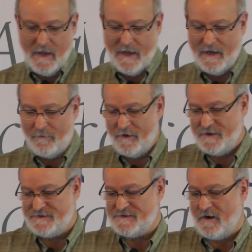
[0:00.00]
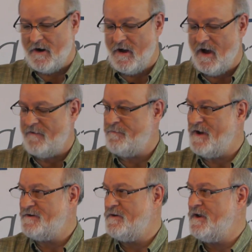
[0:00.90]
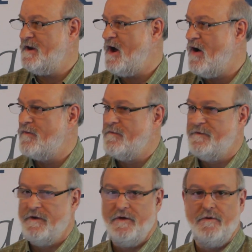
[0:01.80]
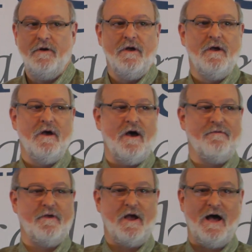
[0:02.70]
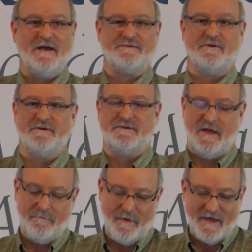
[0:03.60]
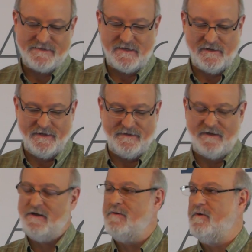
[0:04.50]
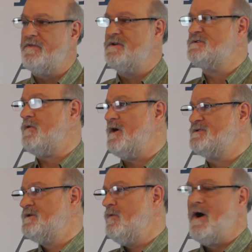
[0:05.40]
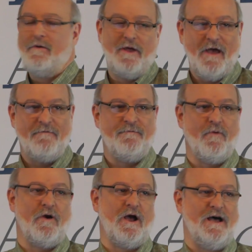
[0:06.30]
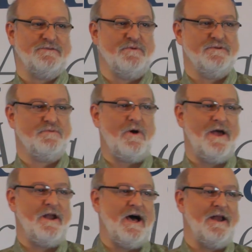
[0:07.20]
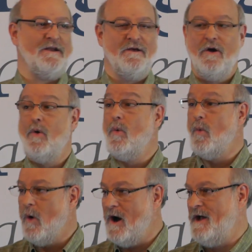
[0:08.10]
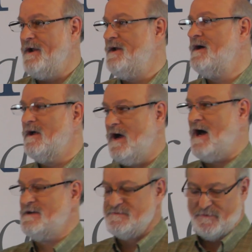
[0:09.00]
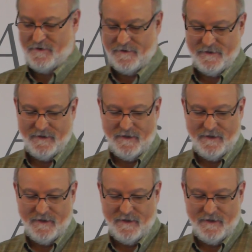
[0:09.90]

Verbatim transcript: And I'm going to start off by doing an overview of the Gospels and basically deal with this question Why do we have four Gospels? Why not one Gospel?